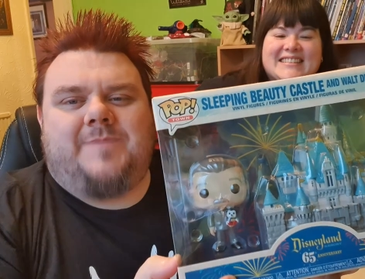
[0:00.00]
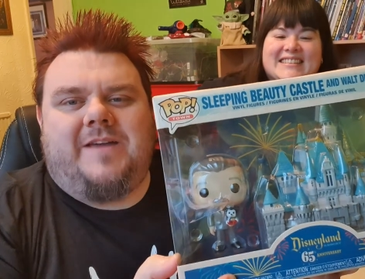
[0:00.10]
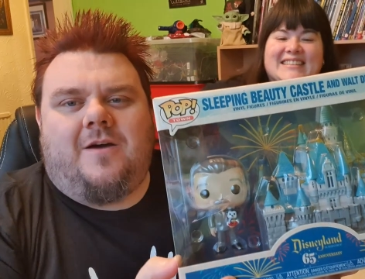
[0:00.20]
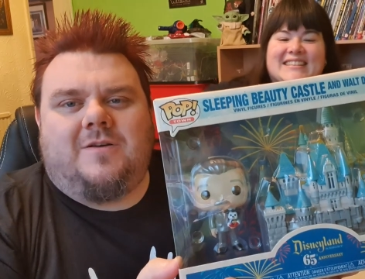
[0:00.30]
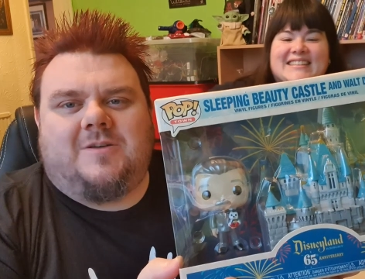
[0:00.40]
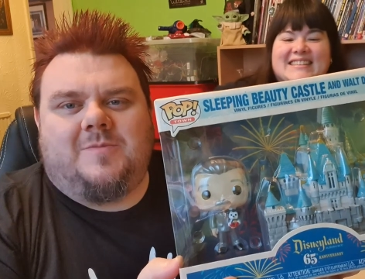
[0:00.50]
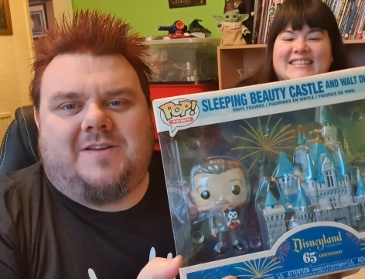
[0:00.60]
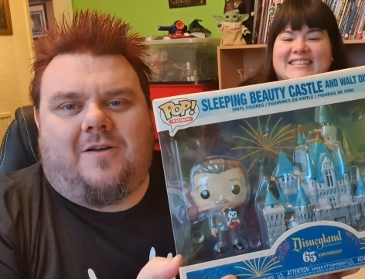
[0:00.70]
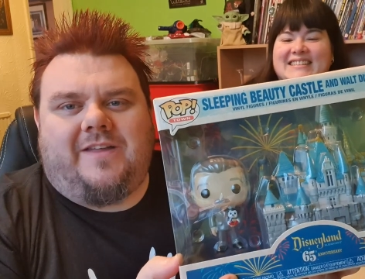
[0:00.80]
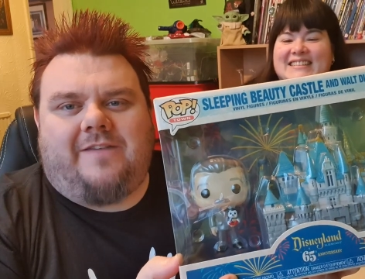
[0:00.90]
Speaker 1: your host,
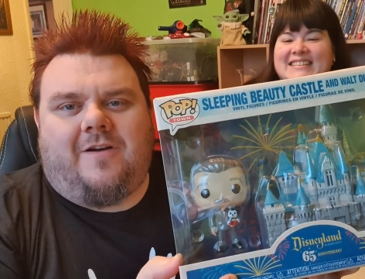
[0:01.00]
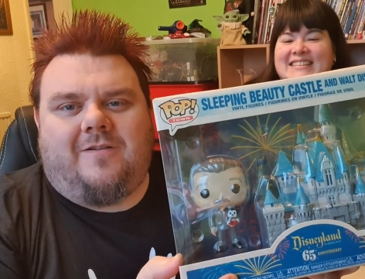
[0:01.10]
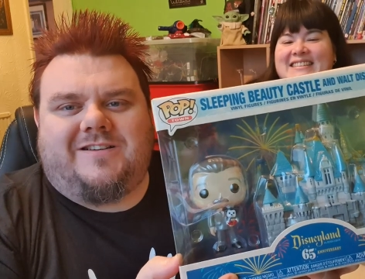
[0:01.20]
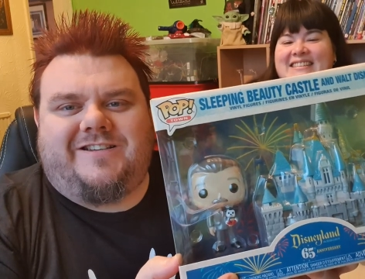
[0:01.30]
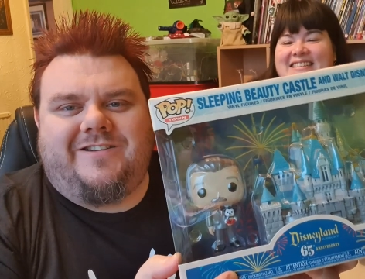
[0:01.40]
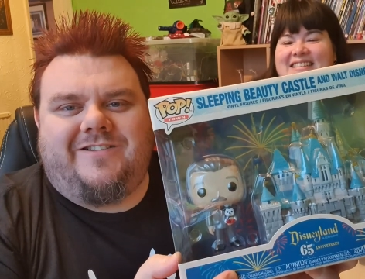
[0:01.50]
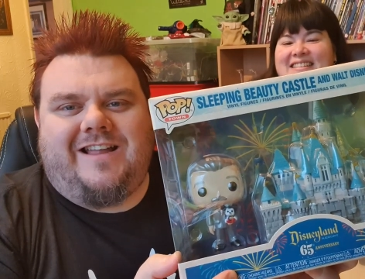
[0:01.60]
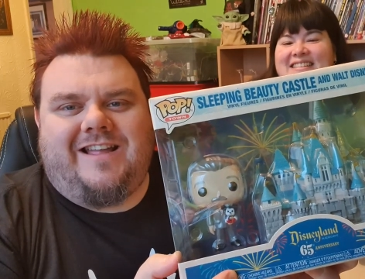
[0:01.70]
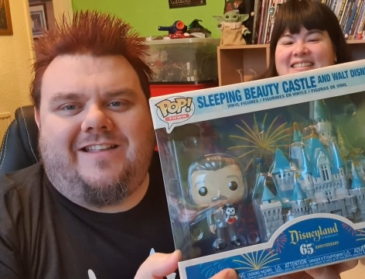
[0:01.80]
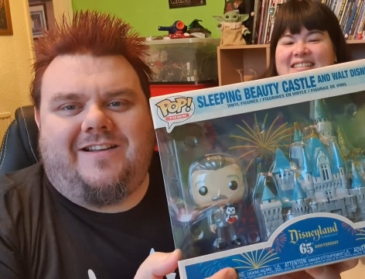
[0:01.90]
SuperSorrell. Thank you very much for tuning
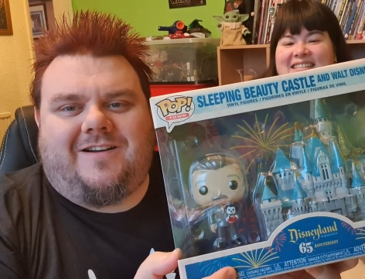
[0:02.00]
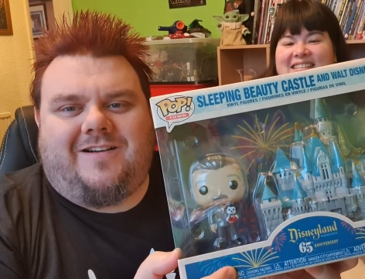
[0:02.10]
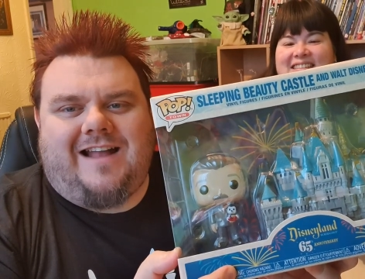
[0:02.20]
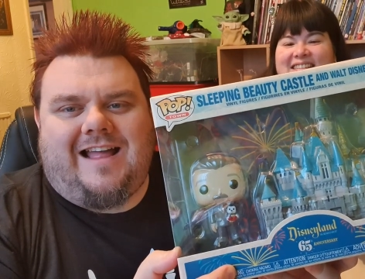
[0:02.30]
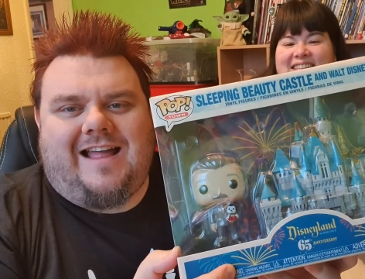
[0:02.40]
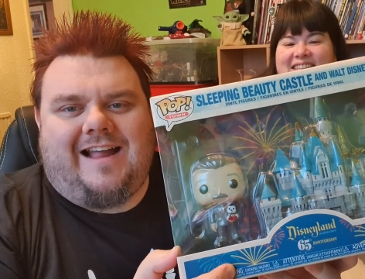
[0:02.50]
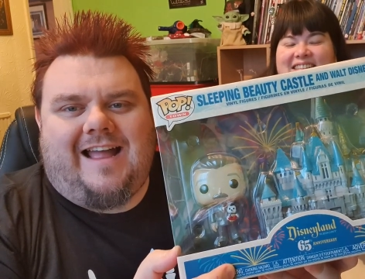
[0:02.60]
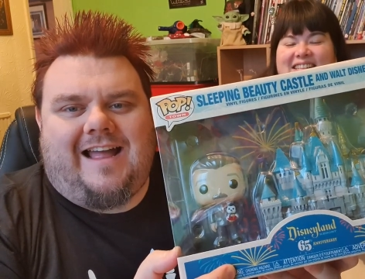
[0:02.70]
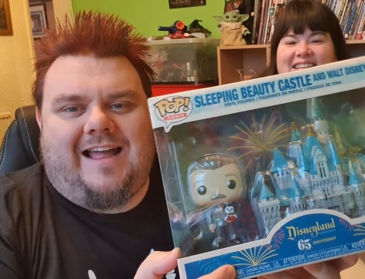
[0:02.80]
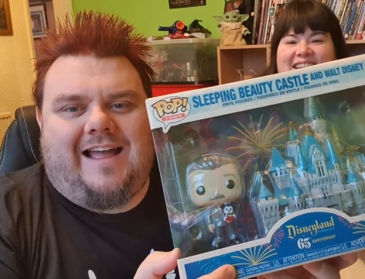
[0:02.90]
in. Look what
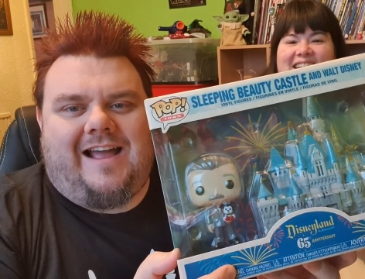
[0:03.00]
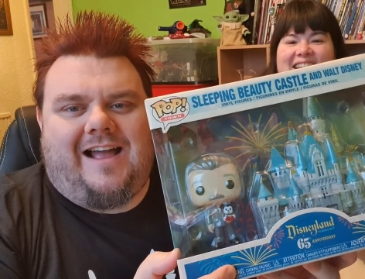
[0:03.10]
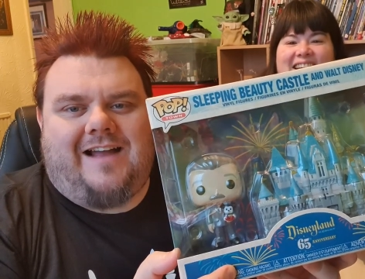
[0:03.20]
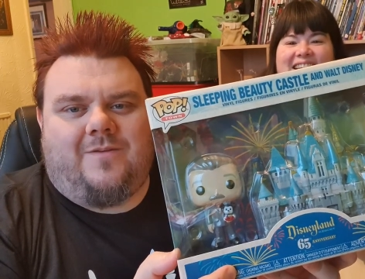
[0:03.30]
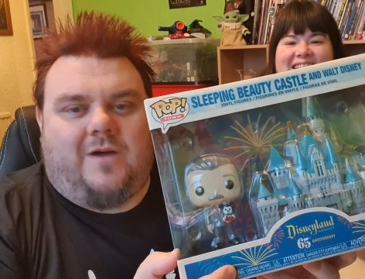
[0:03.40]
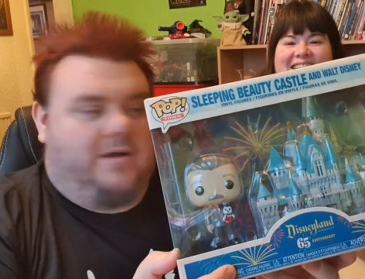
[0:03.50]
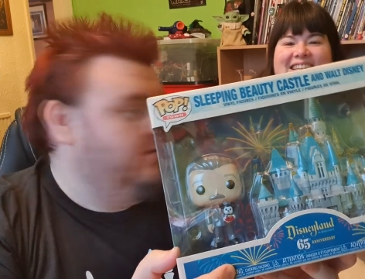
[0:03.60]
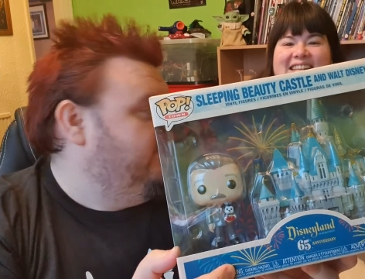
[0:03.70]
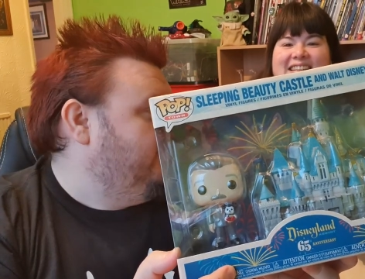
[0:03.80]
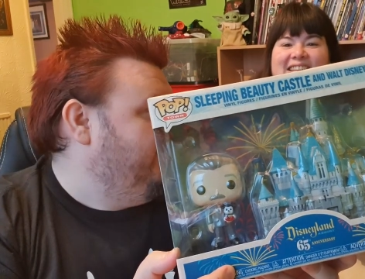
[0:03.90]
I got. Well,
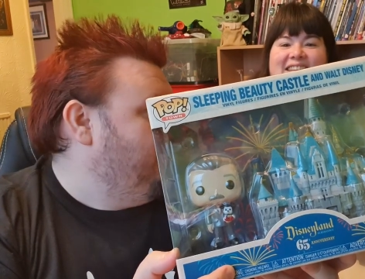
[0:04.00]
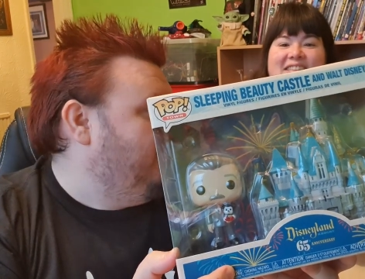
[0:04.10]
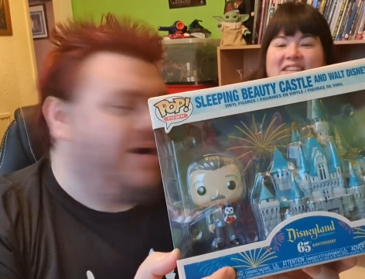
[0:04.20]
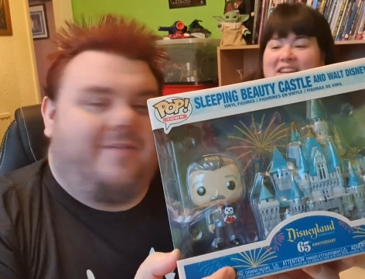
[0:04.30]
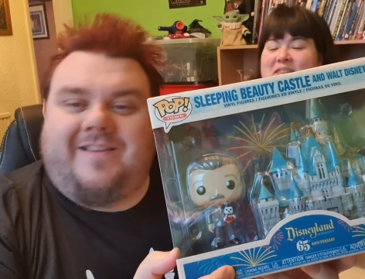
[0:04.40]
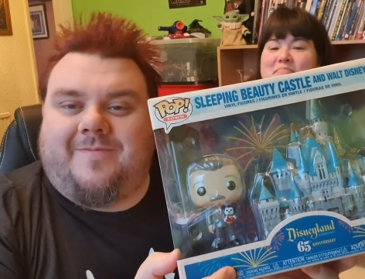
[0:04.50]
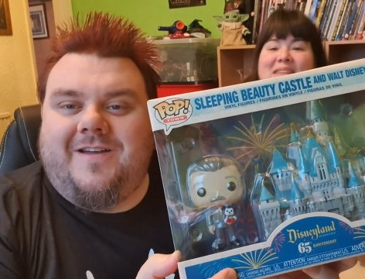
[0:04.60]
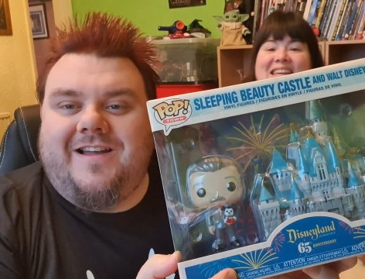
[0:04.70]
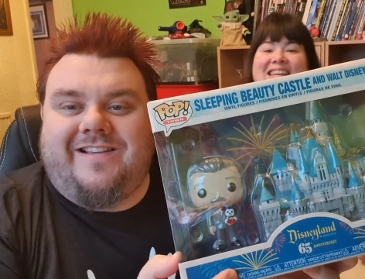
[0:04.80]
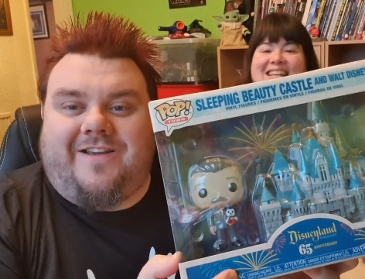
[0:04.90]
look what you got. I mean,
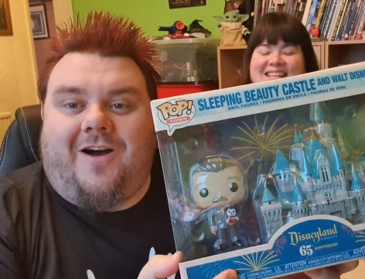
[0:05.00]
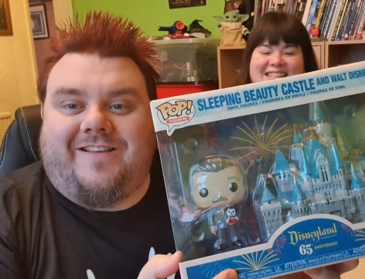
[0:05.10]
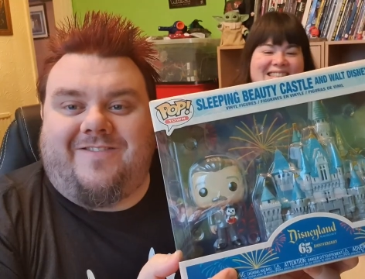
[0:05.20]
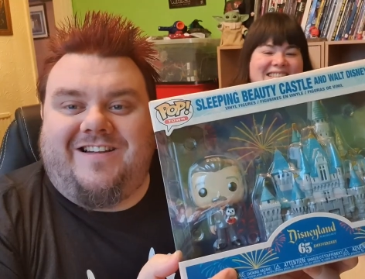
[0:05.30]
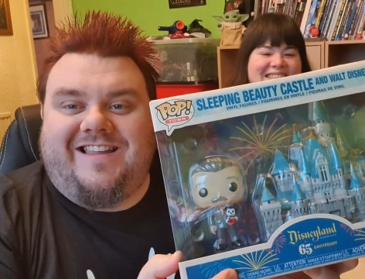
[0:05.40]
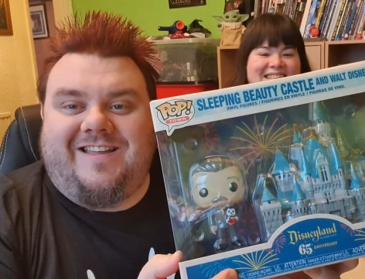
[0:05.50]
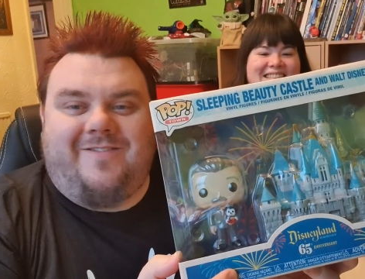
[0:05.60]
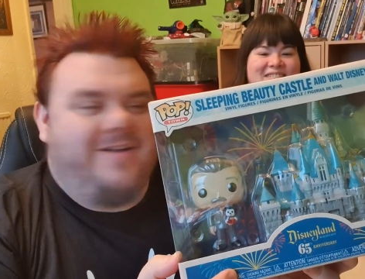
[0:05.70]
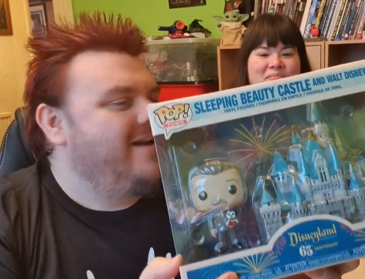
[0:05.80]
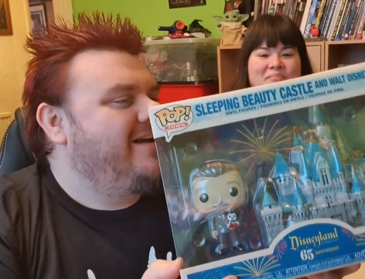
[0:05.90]
it's yours,
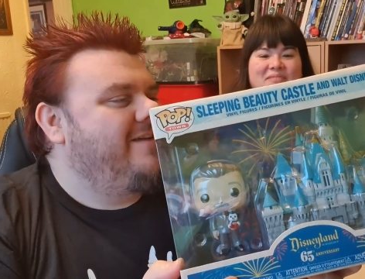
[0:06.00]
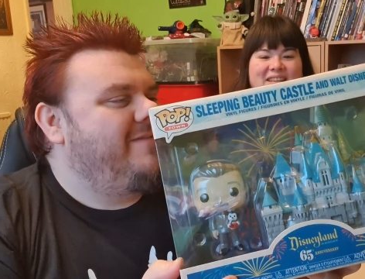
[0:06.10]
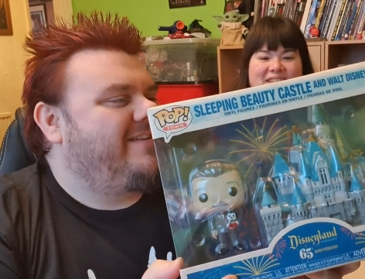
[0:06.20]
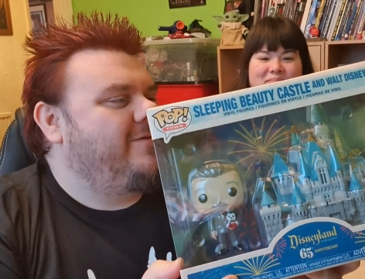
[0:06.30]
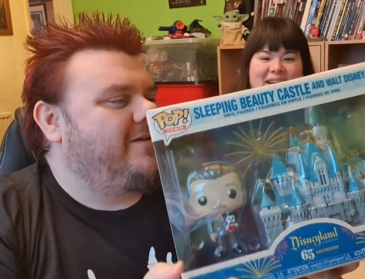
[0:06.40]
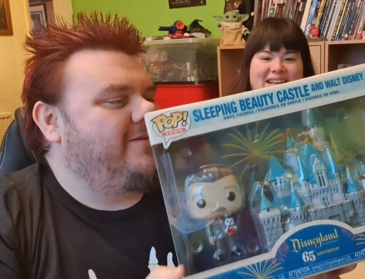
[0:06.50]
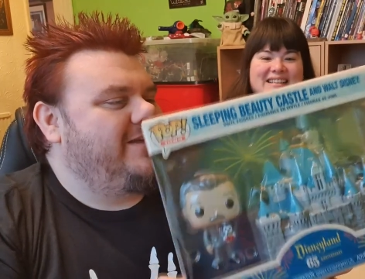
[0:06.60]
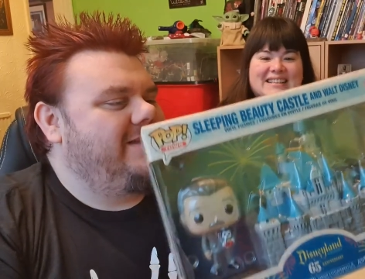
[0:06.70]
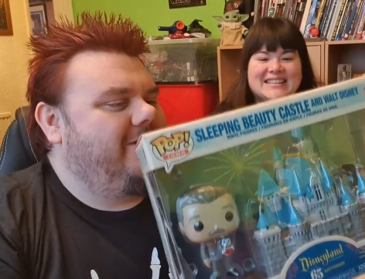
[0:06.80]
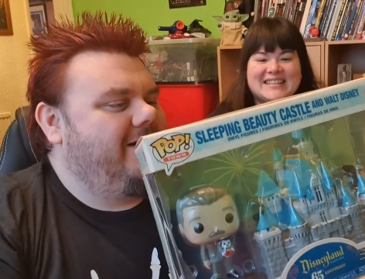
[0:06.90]
really. Miss is yours,
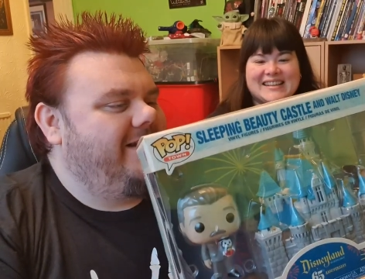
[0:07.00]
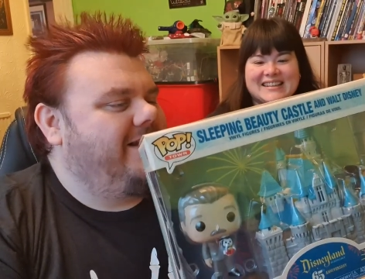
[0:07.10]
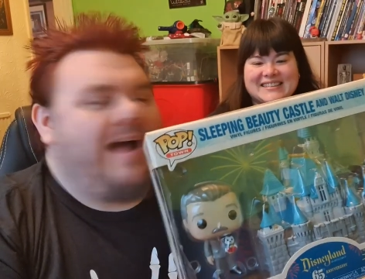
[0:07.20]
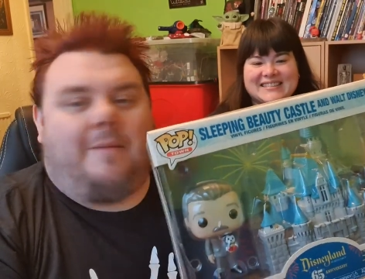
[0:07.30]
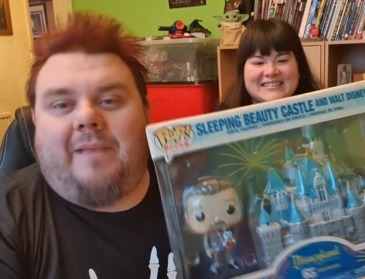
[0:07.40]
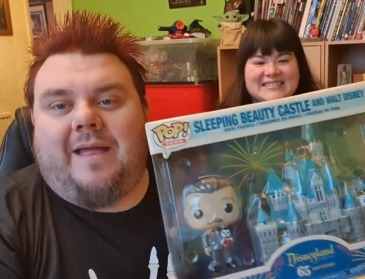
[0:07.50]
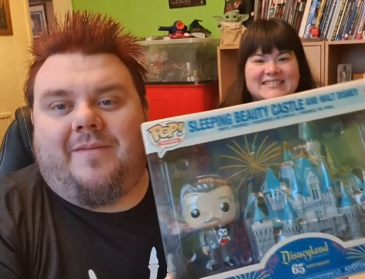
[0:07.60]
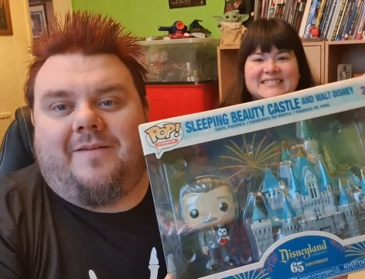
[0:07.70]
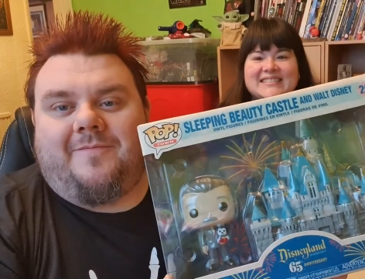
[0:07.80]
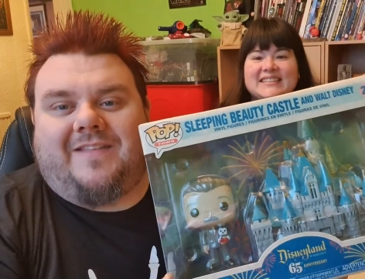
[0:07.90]
really, but I'm playing
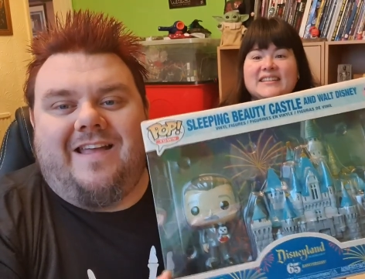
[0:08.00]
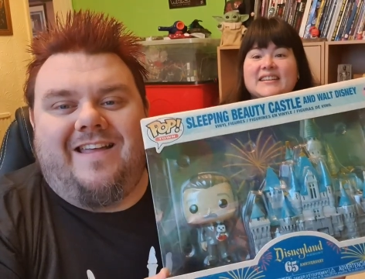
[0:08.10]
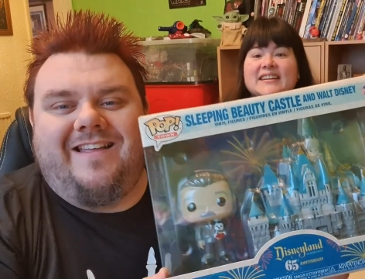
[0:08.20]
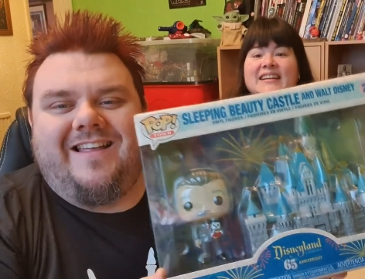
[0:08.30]
with it.